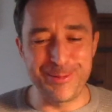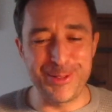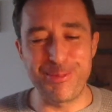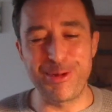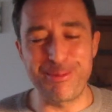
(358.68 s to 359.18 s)

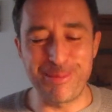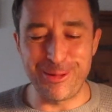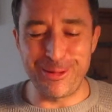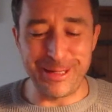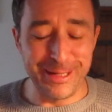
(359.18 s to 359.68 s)
to put it
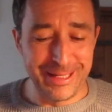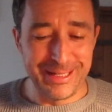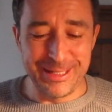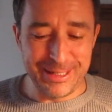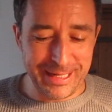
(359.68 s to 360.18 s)
blunt,
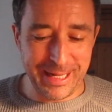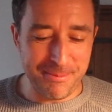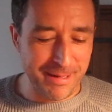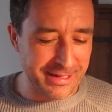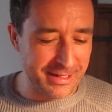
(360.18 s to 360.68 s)

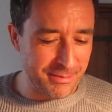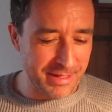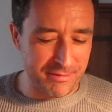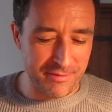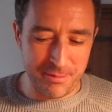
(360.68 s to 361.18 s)
getting back into
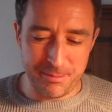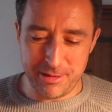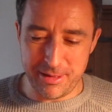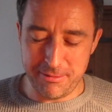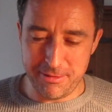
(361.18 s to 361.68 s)
bed with them,
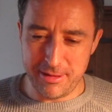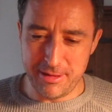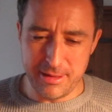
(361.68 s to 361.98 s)
put it that way.